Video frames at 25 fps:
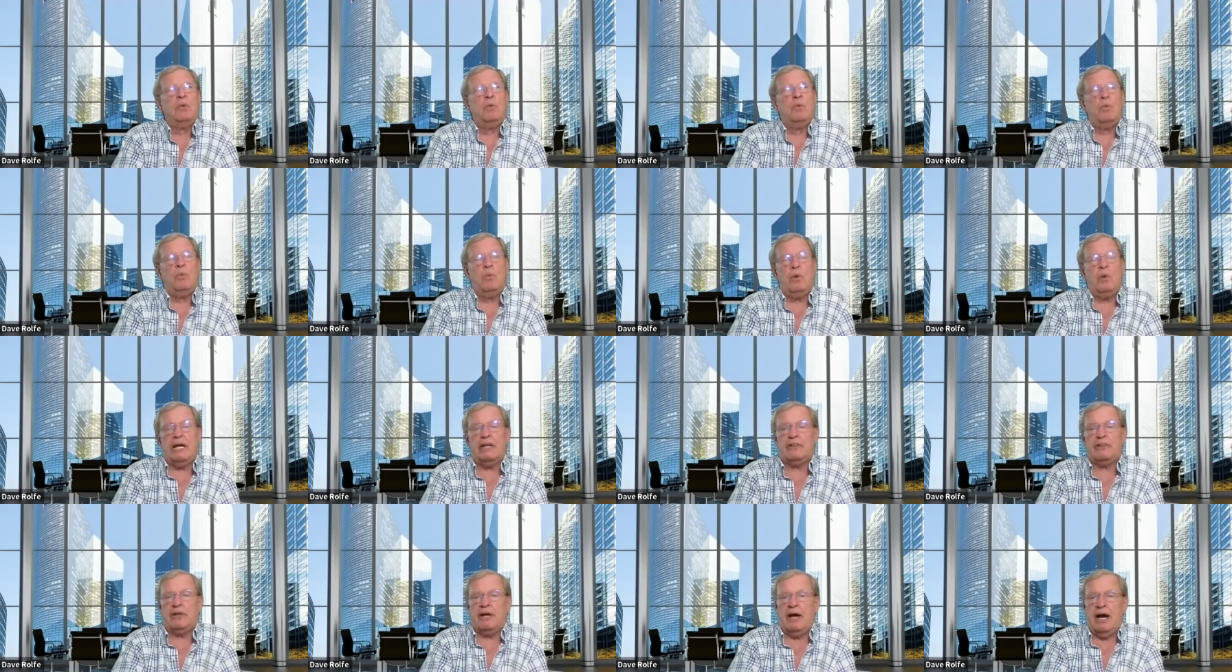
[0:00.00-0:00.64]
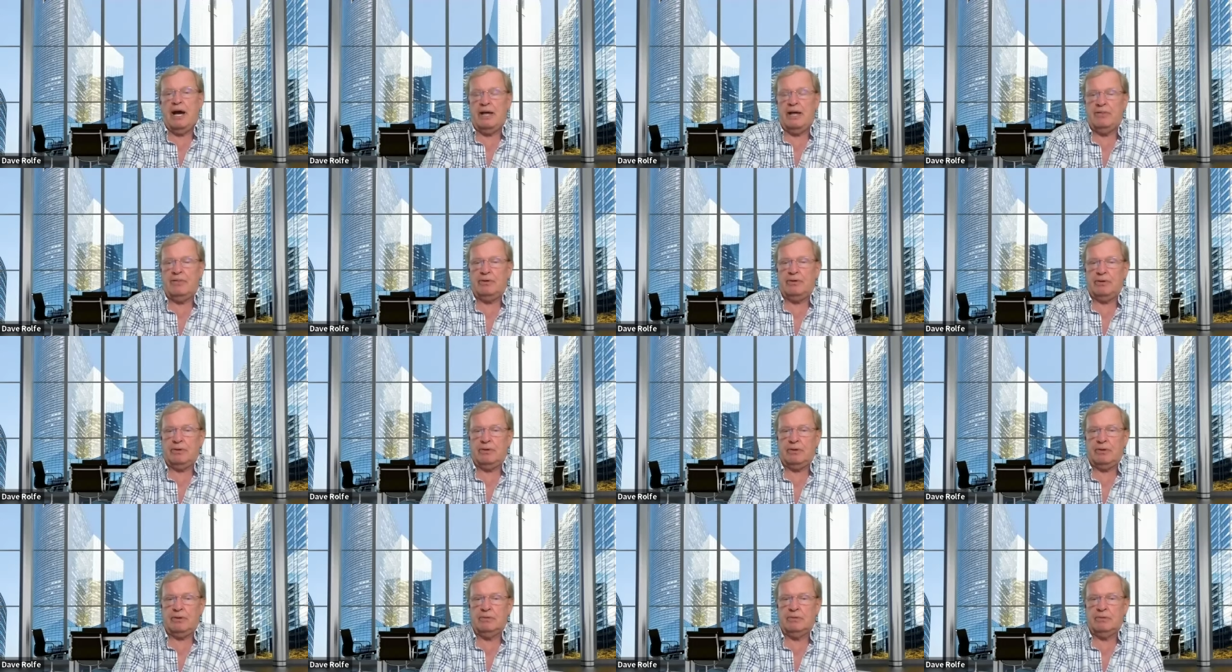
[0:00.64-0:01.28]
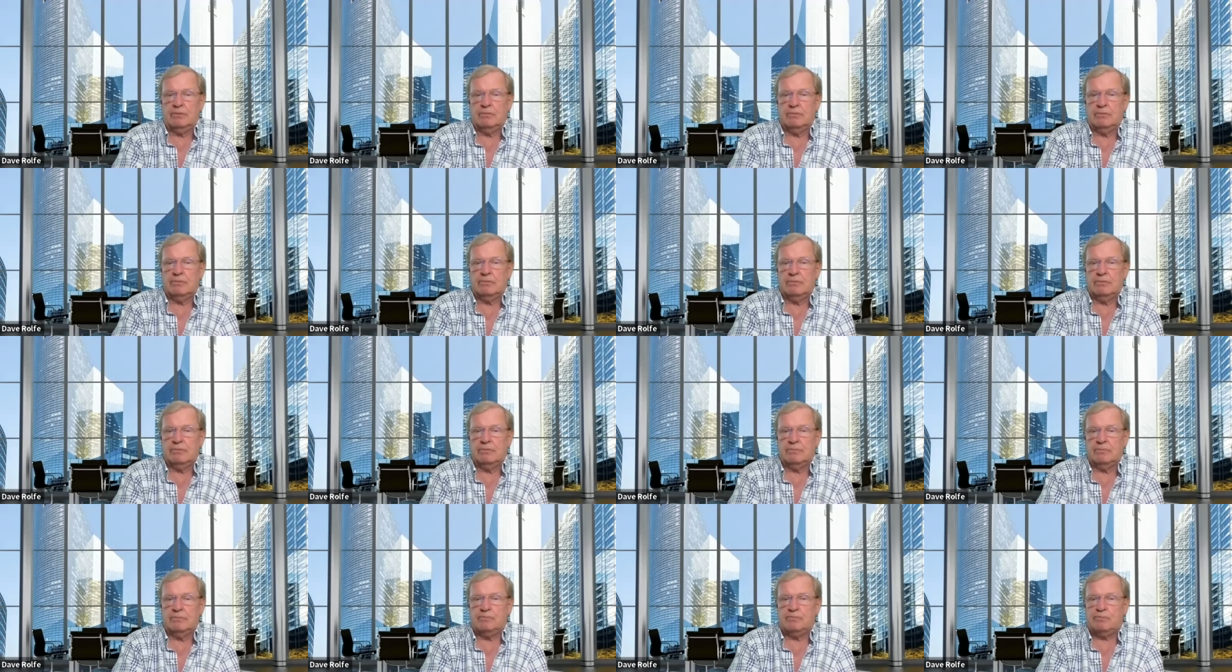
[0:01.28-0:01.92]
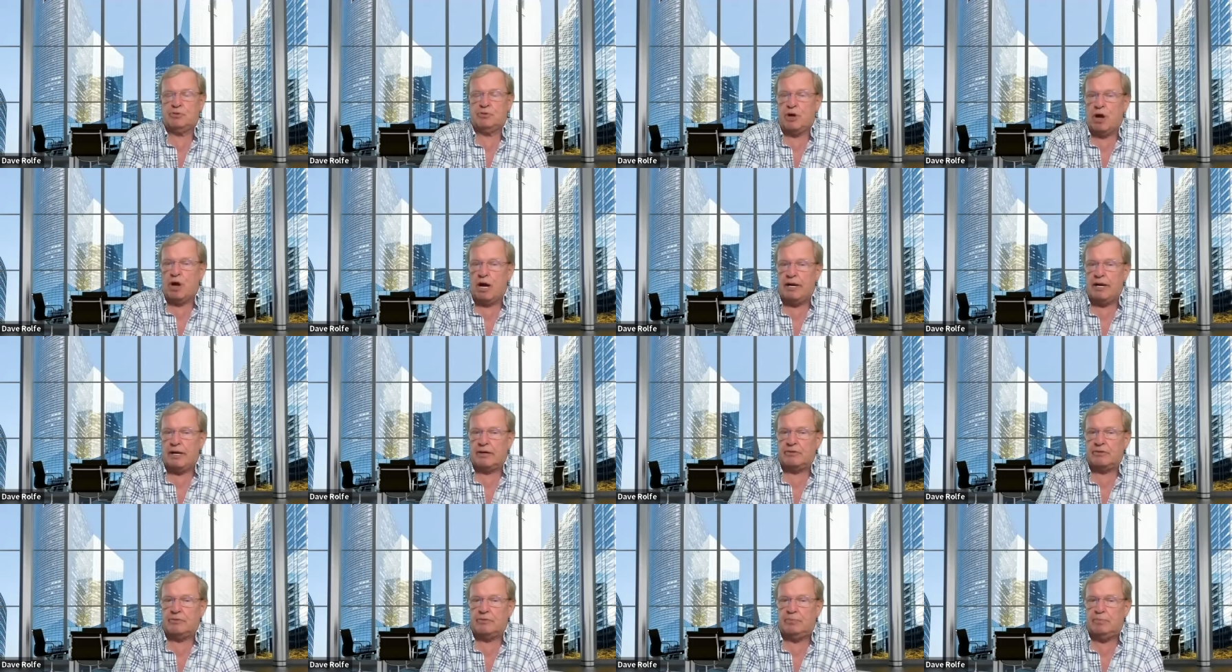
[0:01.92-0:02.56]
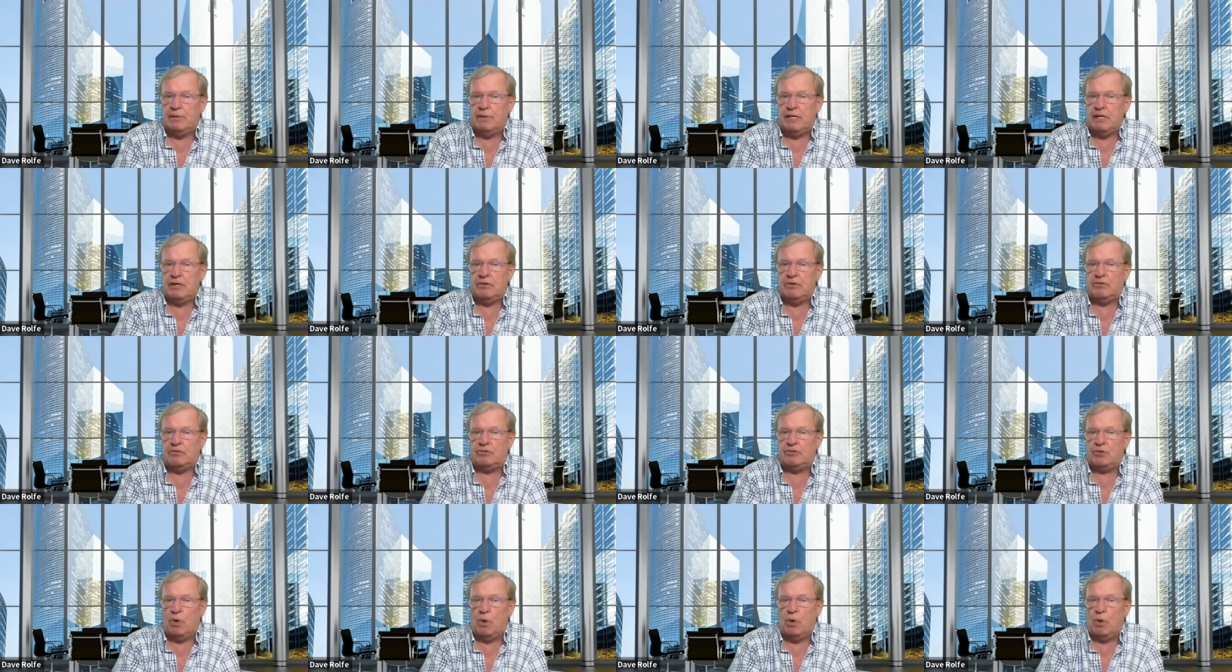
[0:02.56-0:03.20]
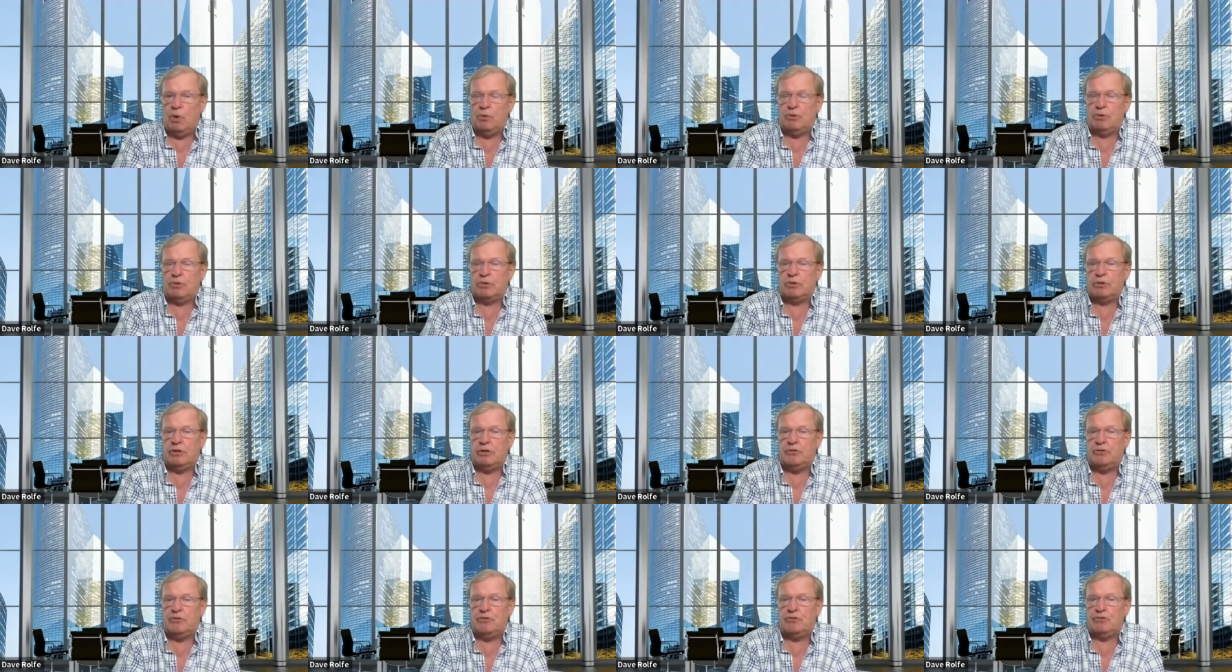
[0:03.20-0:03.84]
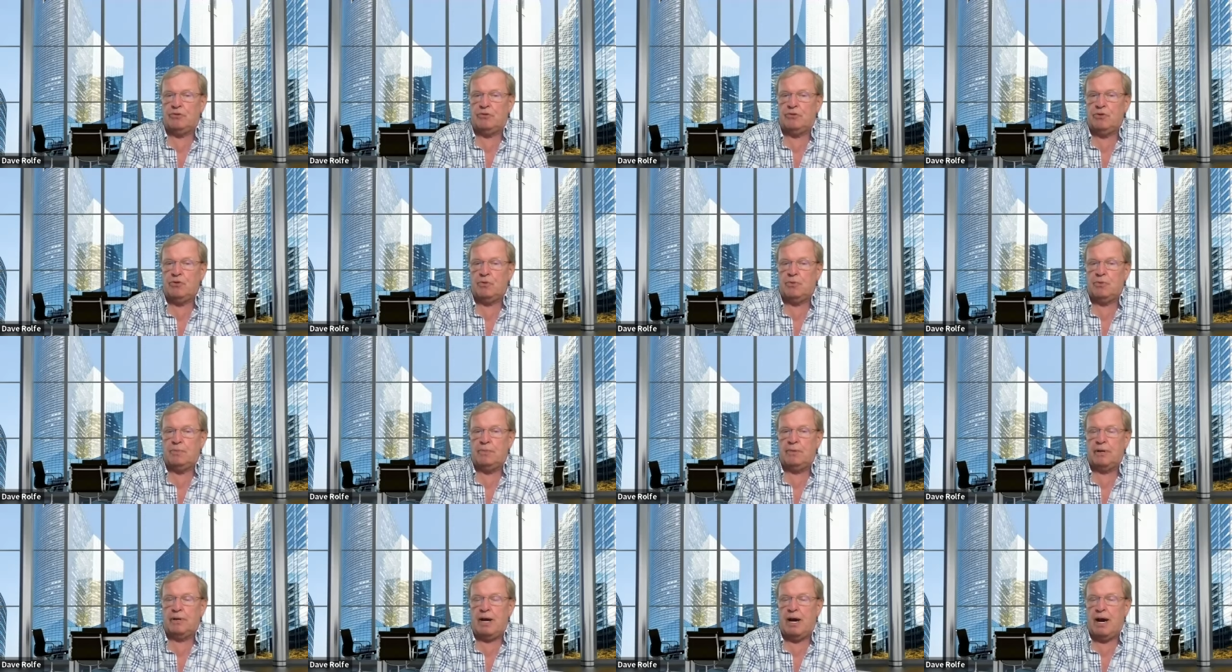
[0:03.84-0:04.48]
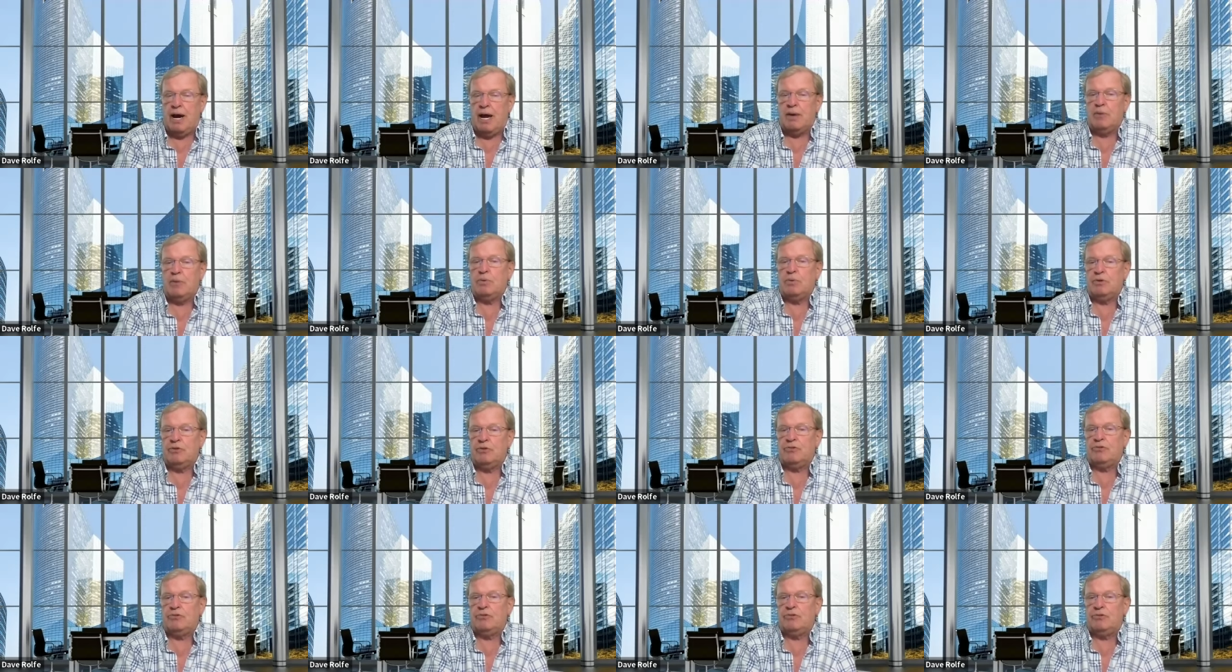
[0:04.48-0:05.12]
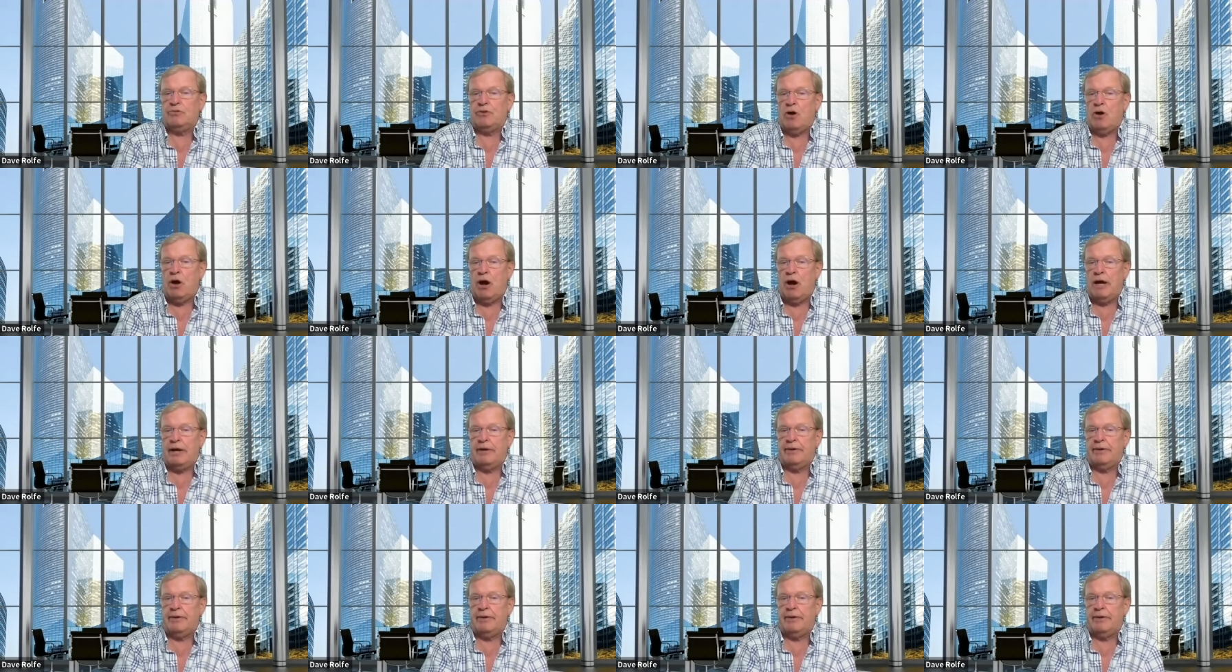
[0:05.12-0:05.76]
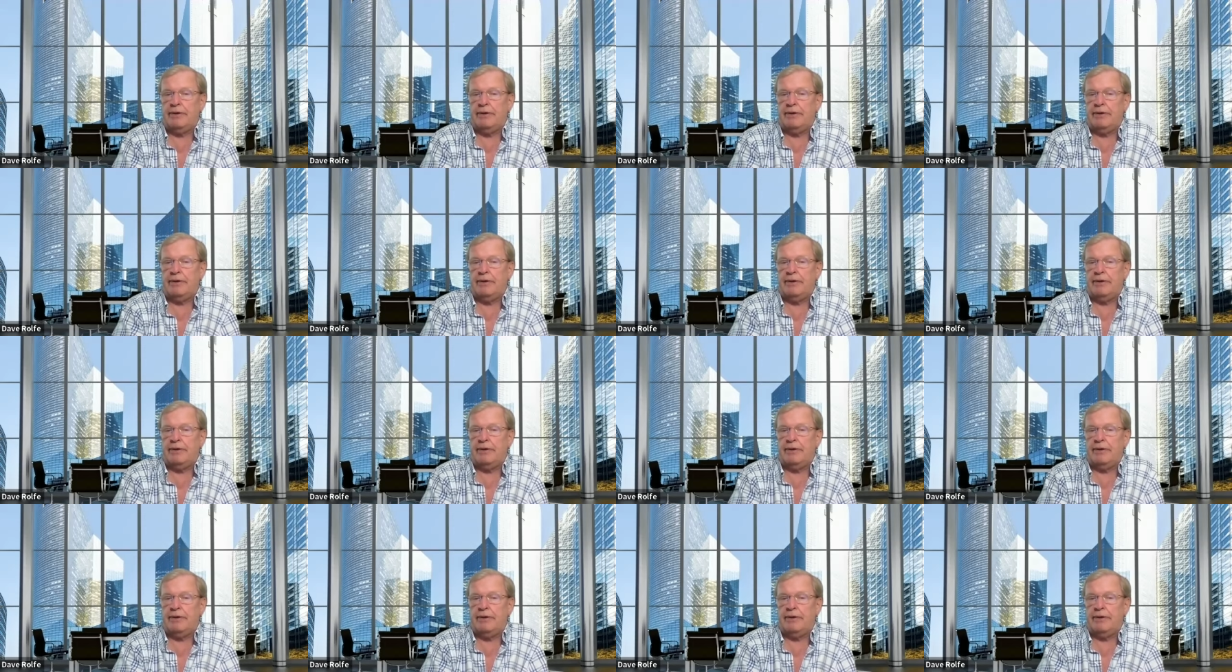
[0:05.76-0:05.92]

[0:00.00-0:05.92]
with other products being sold or consumed, I was taught,